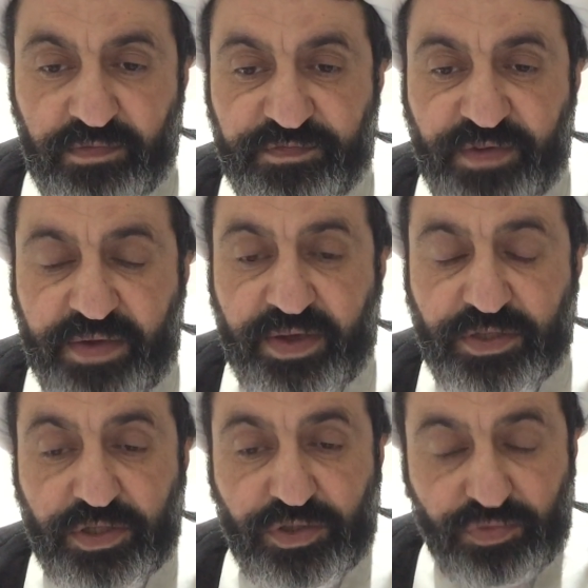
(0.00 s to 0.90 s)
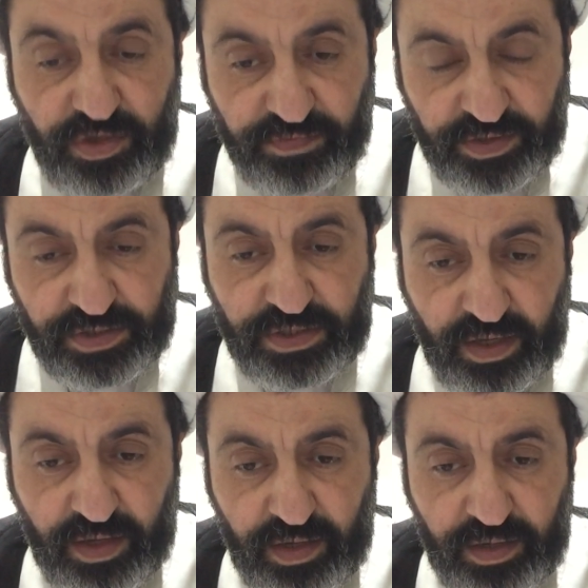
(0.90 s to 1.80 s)
faraj is
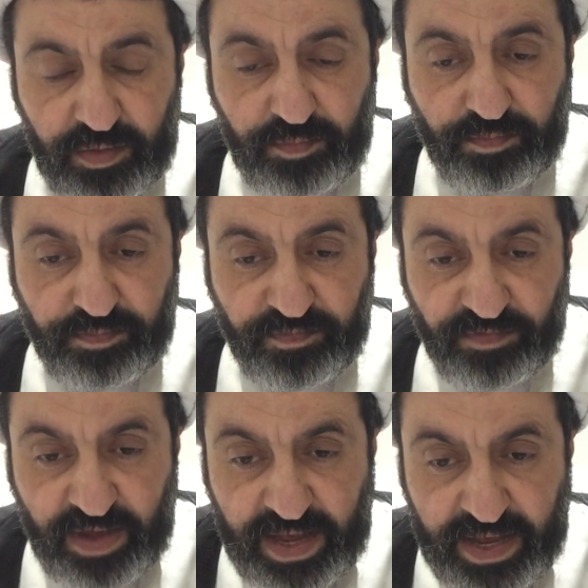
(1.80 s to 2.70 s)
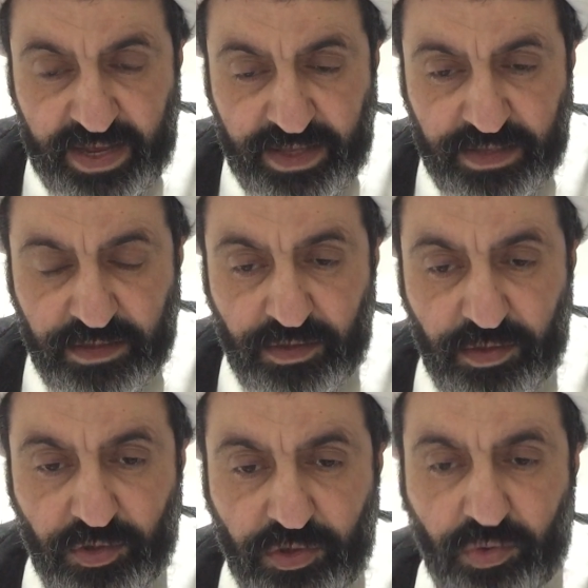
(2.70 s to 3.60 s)
universal and
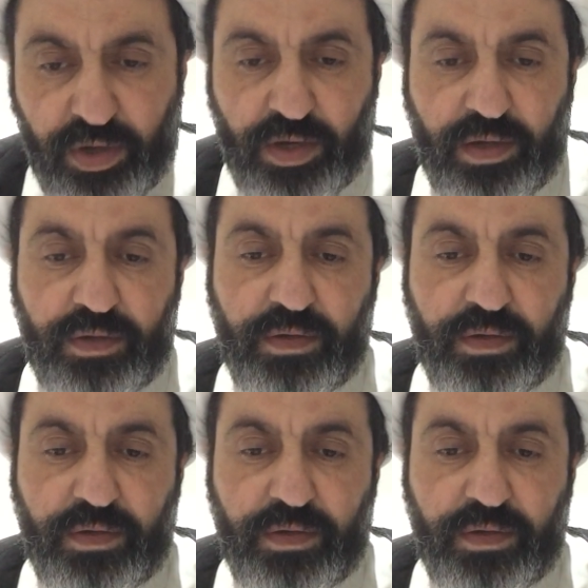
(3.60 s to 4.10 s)
local